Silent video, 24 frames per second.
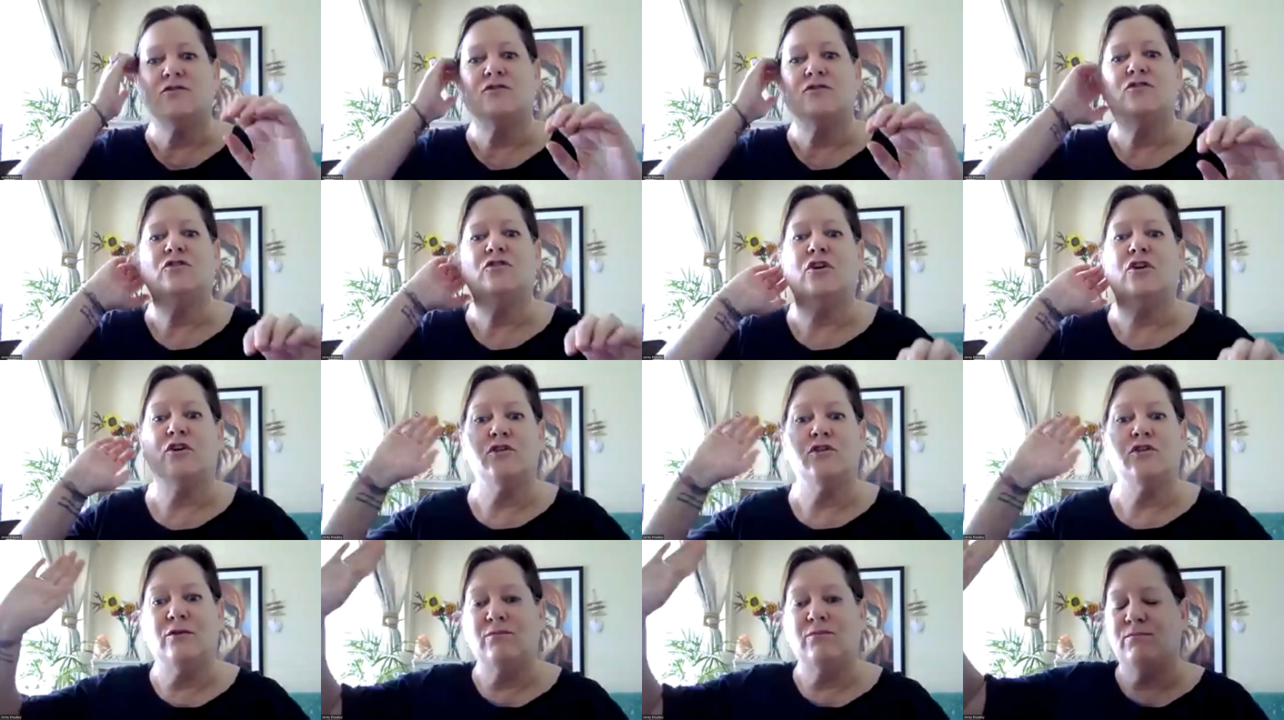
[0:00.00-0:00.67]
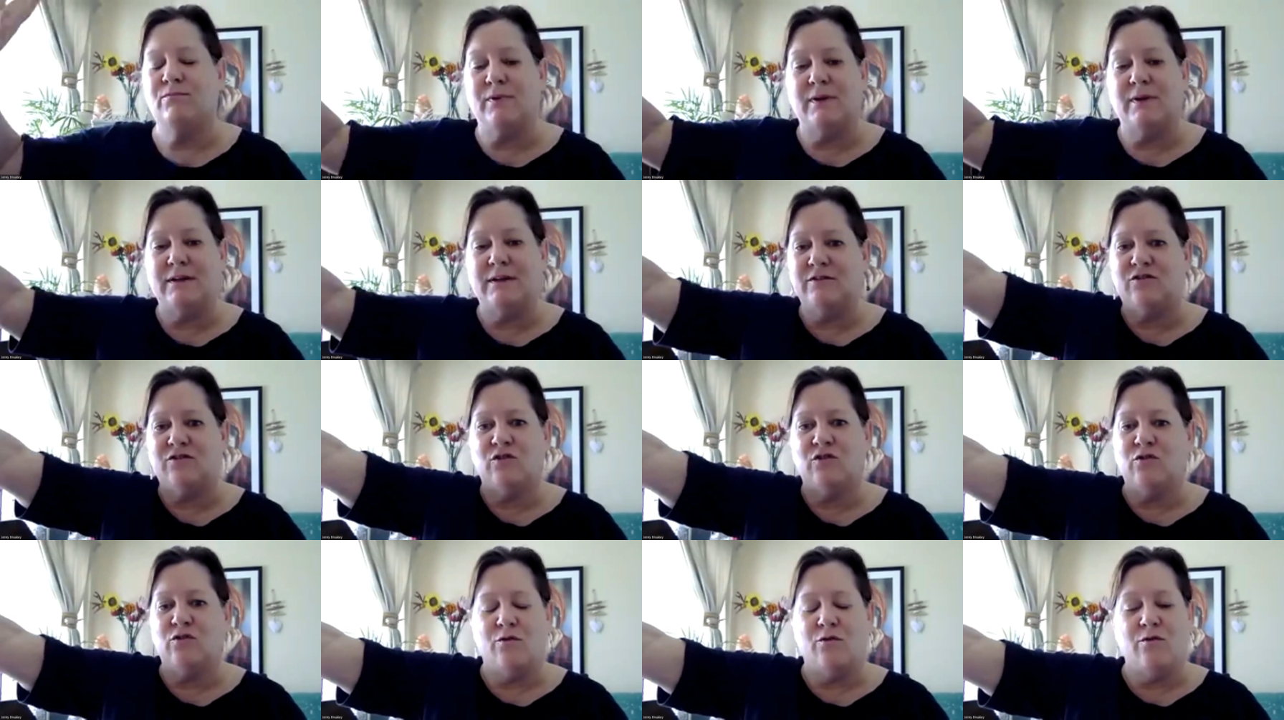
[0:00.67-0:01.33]
to go
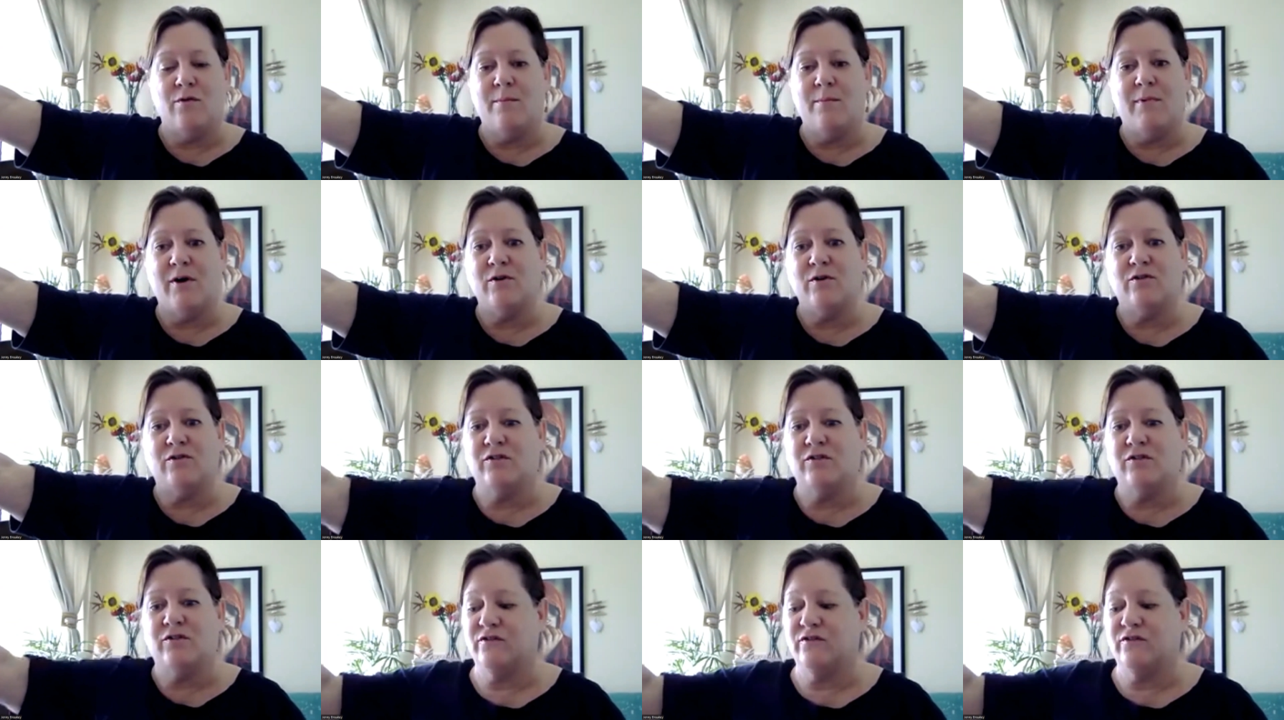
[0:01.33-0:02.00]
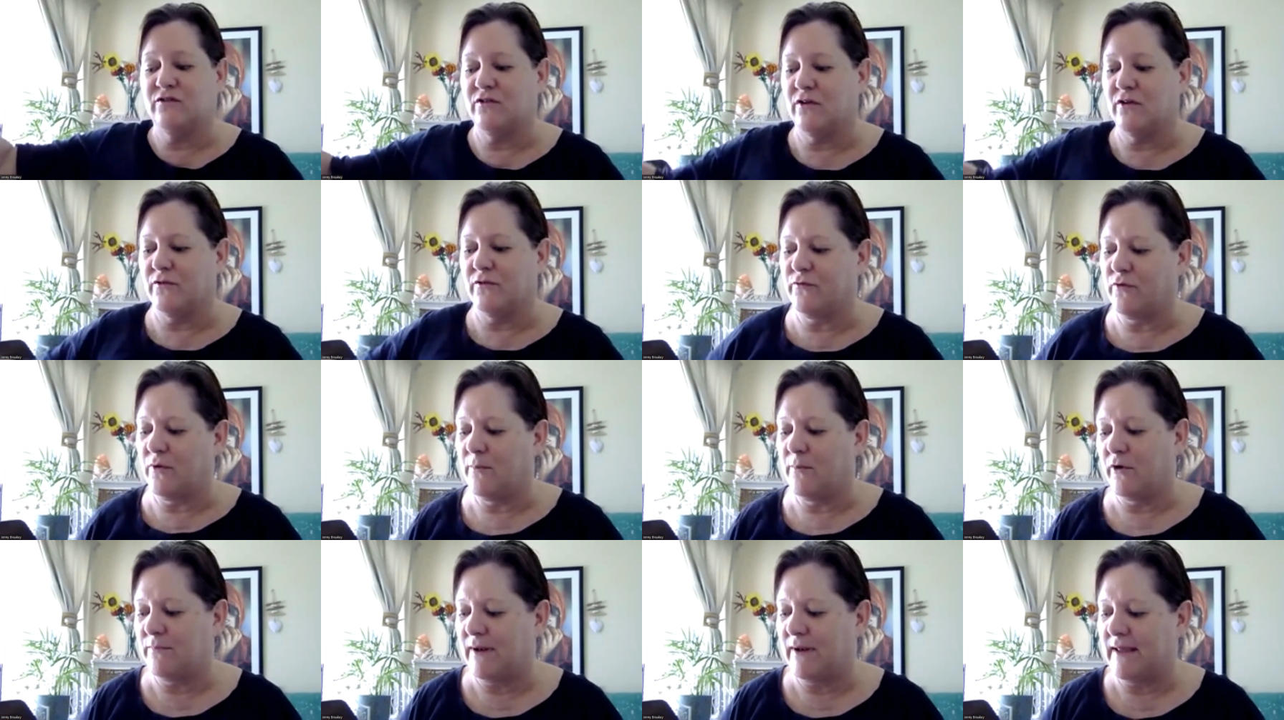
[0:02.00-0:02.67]
into the remotest of
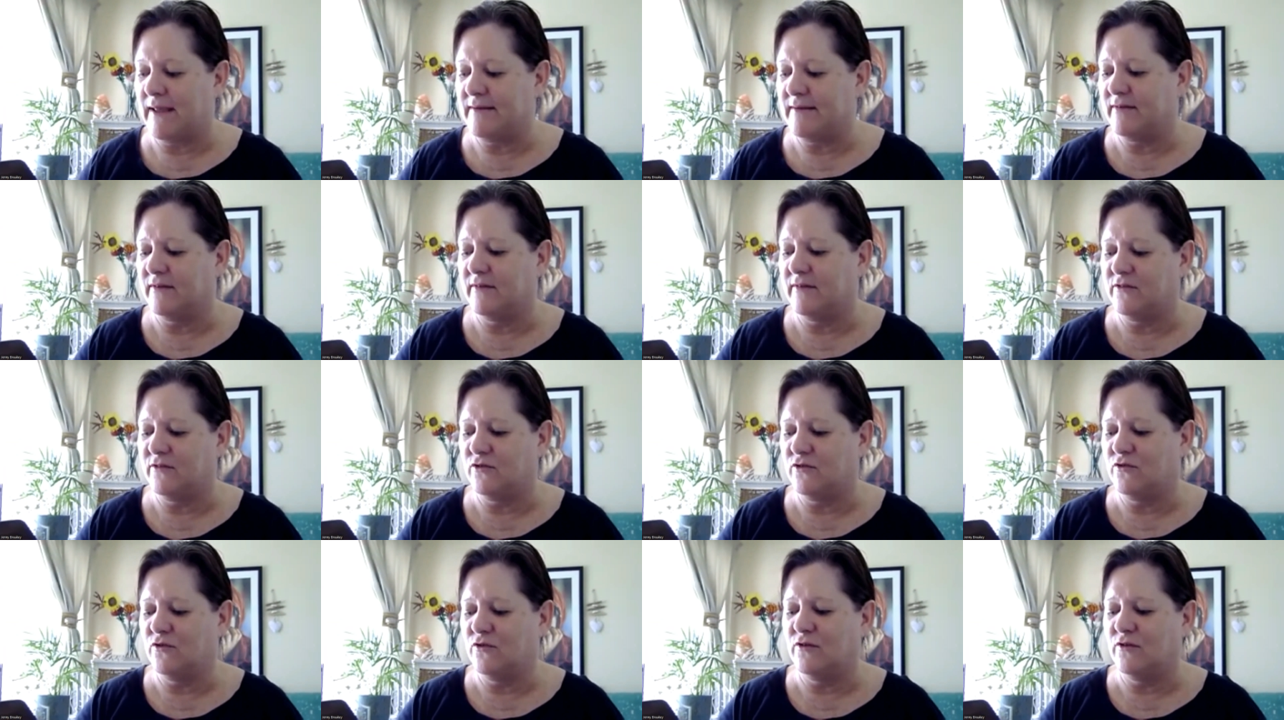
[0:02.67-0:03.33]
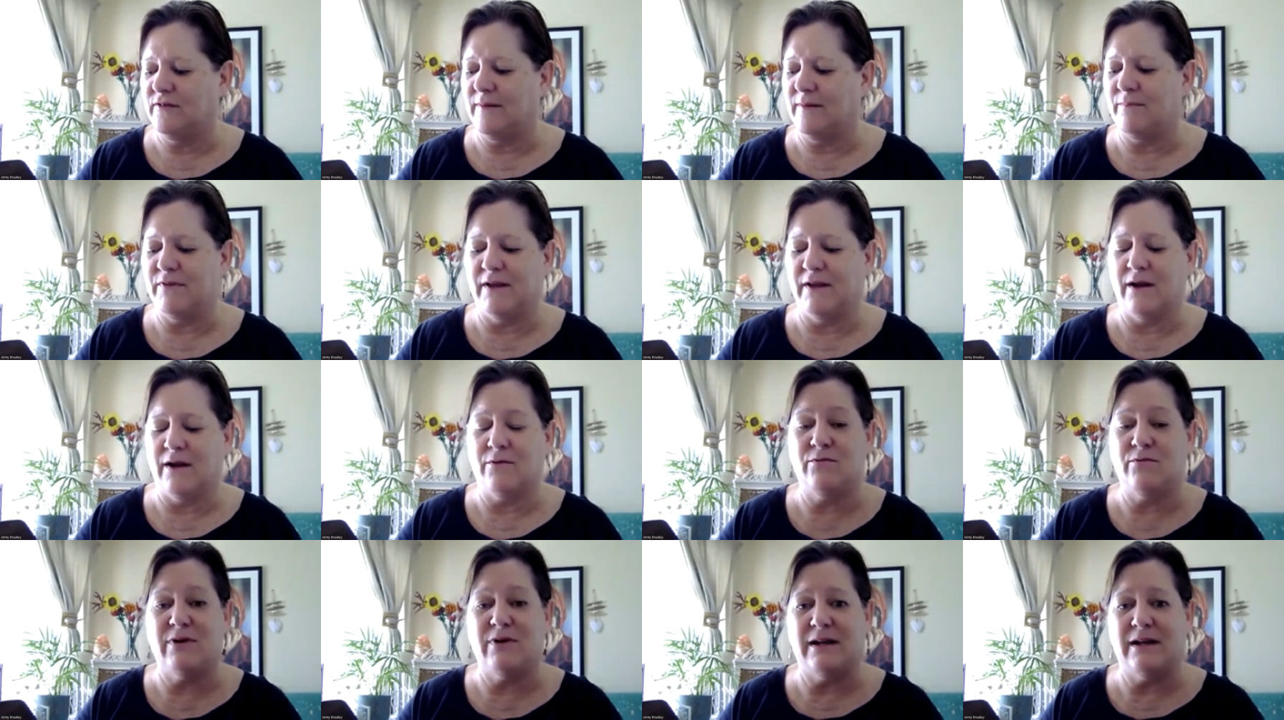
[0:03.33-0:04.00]
remote places to do something
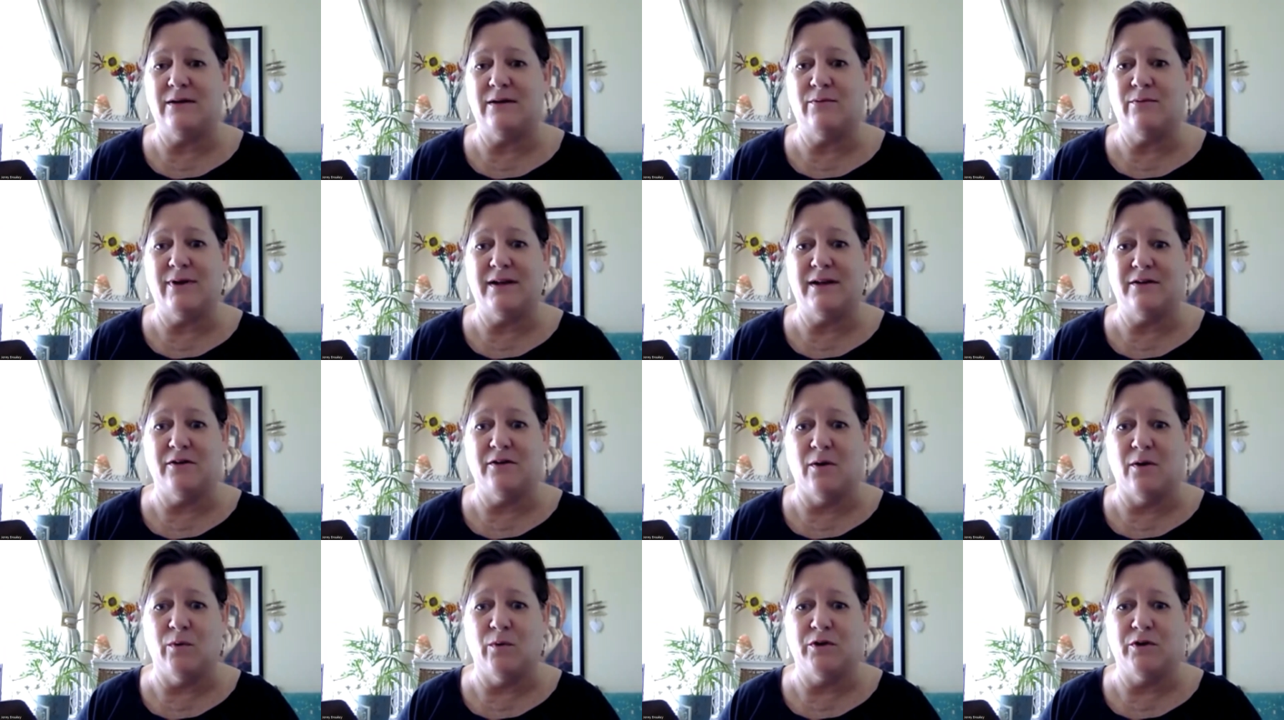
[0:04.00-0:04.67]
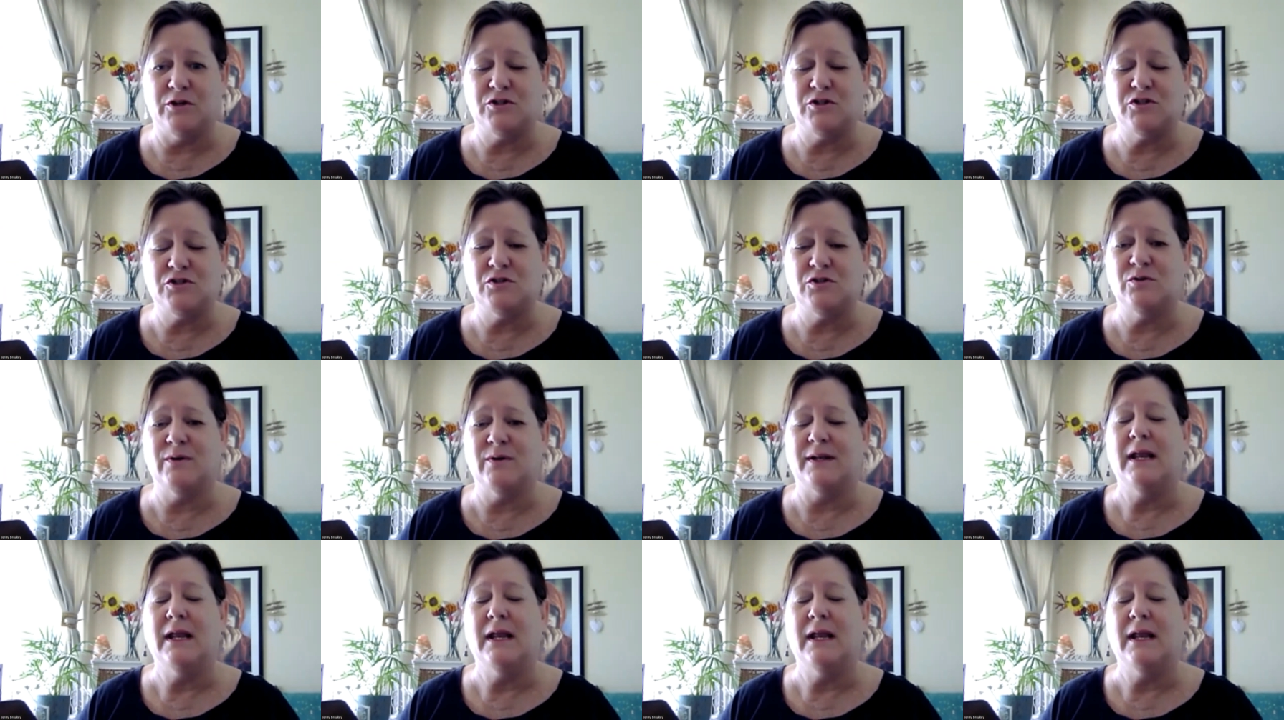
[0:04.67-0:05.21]
I really, really don't want to do?